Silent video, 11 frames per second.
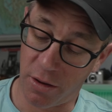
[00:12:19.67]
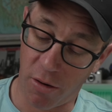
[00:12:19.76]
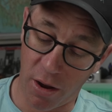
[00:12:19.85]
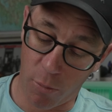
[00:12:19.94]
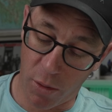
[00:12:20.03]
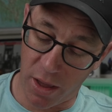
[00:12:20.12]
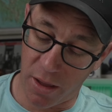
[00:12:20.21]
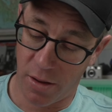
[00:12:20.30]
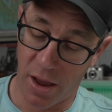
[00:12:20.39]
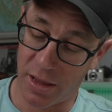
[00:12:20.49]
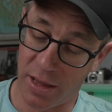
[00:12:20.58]
I
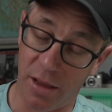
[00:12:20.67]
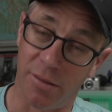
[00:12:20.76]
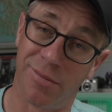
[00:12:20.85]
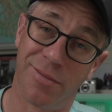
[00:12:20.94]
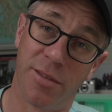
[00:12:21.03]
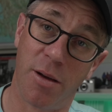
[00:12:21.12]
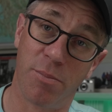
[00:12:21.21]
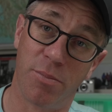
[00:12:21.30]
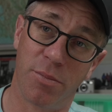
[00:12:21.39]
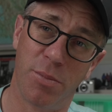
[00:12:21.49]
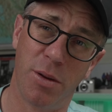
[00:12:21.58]
wear, and again, I'm a
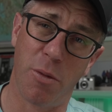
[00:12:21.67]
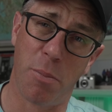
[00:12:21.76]
bit of a